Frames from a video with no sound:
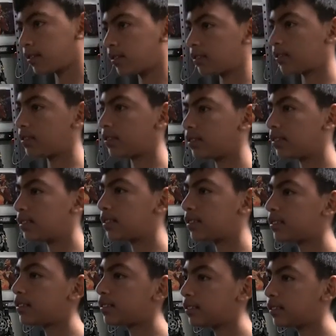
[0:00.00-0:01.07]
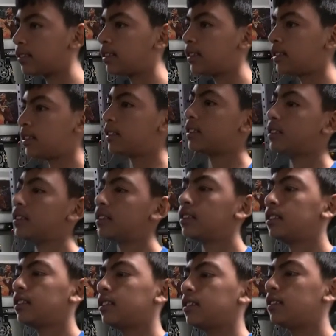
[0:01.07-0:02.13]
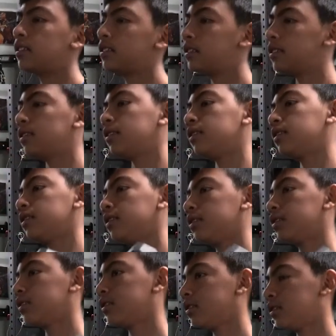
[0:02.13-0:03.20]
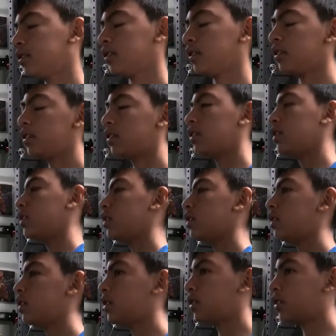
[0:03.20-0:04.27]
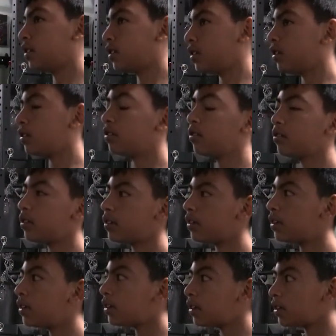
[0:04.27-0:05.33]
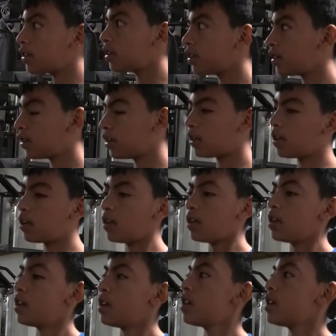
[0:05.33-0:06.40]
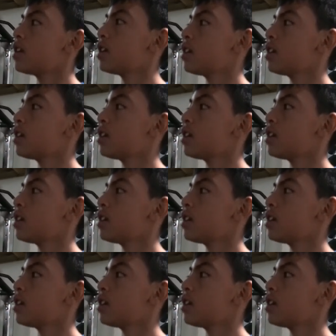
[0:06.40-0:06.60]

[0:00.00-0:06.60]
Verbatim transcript: I kind of messed up my schedule that I should have. You know, scheduled them for 10 o'clock, taking my nap after